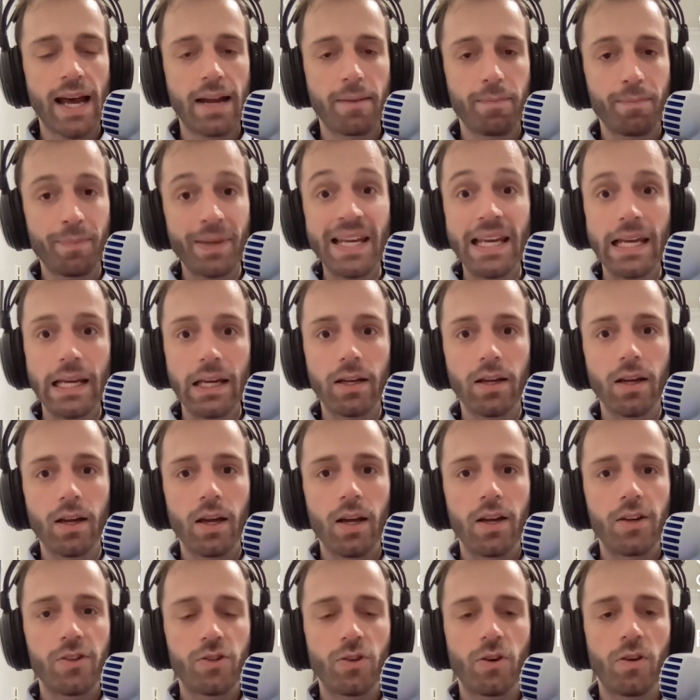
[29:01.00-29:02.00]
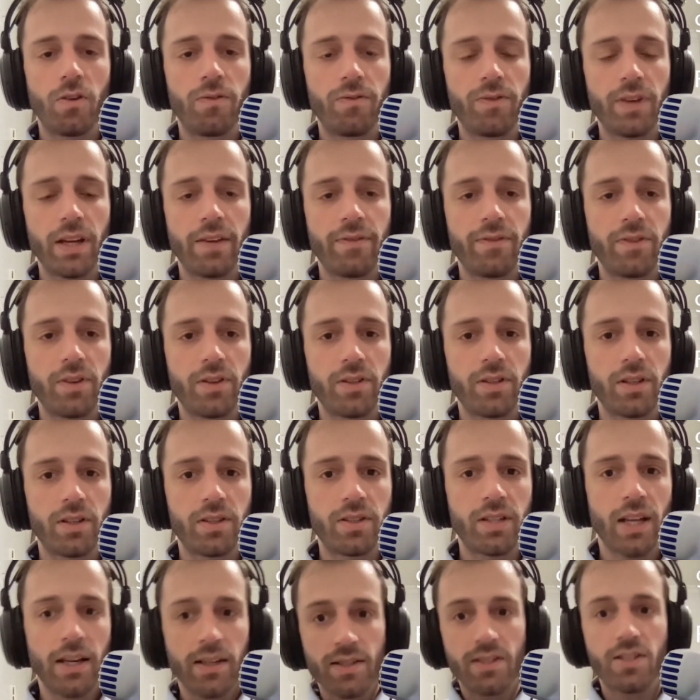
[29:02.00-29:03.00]
at peak. So if there's a
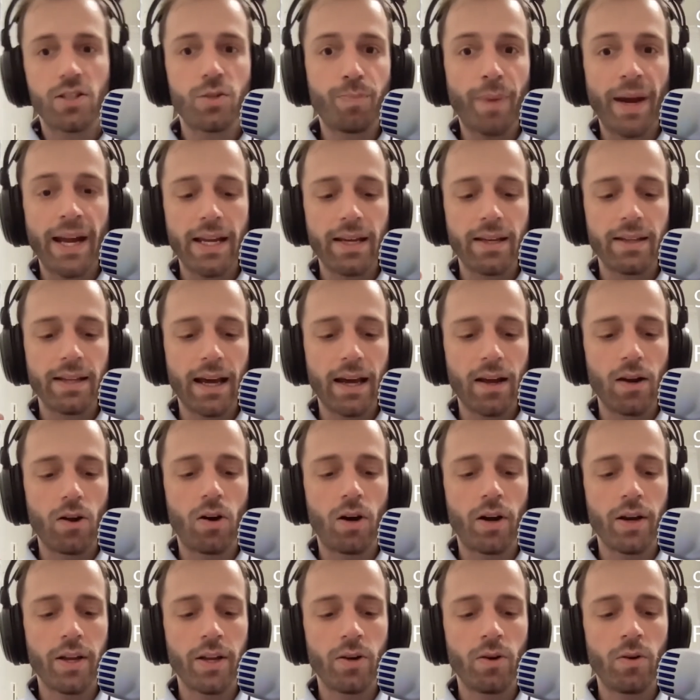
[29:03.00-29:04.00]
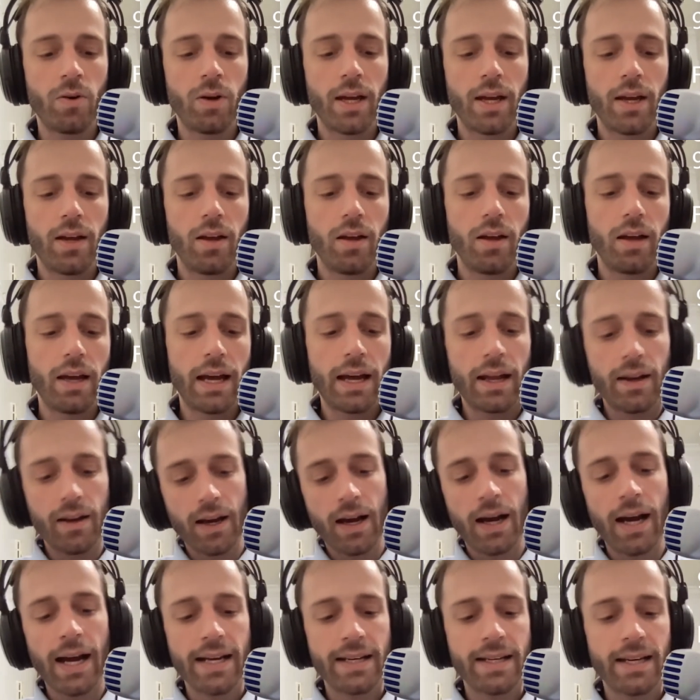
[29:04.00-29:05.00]
sudden spike in that audio at a
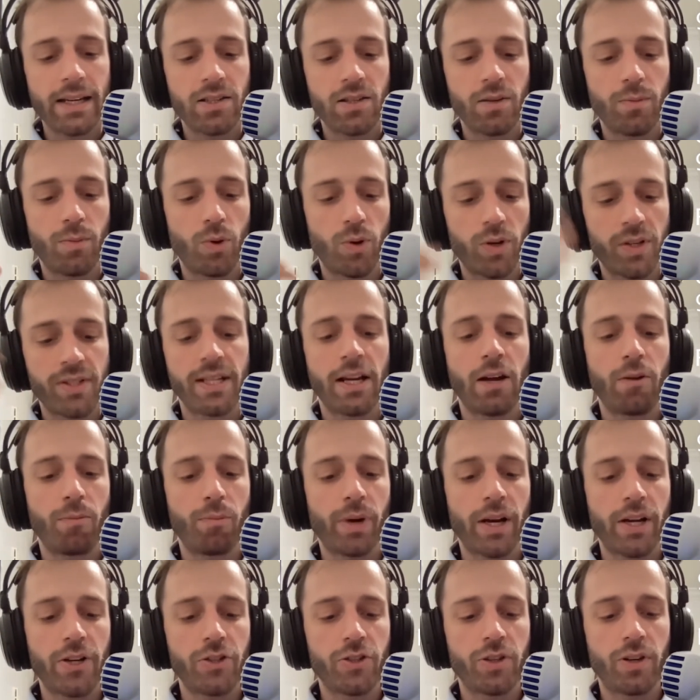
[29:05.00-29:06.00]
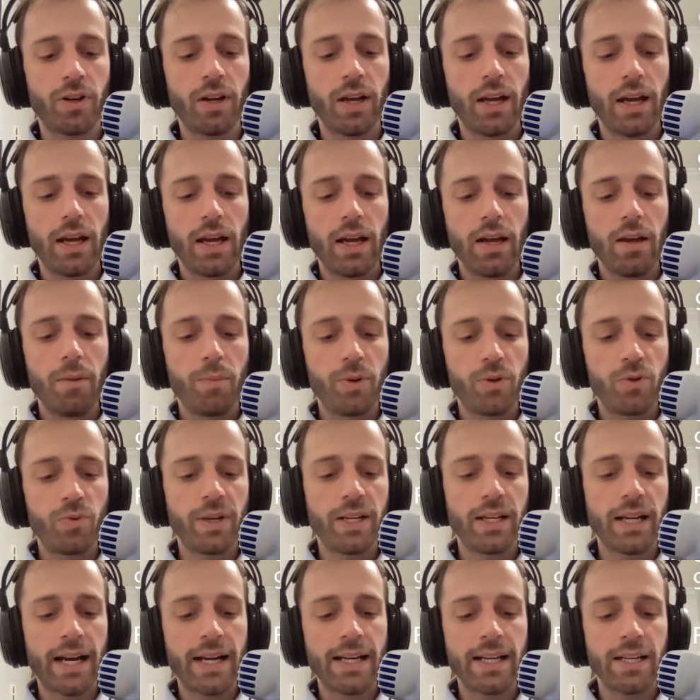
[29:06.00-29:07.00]
high decibel or sound pressure,
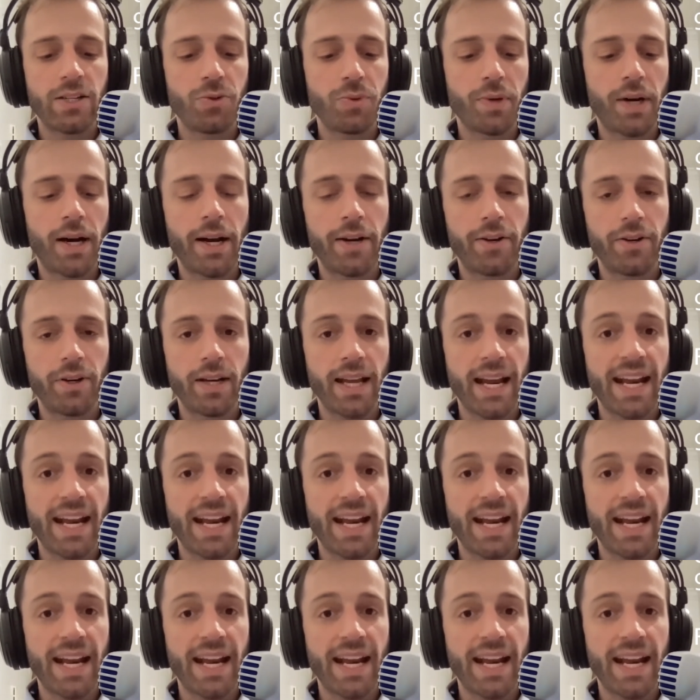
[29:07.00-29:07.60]
between 90 to 100.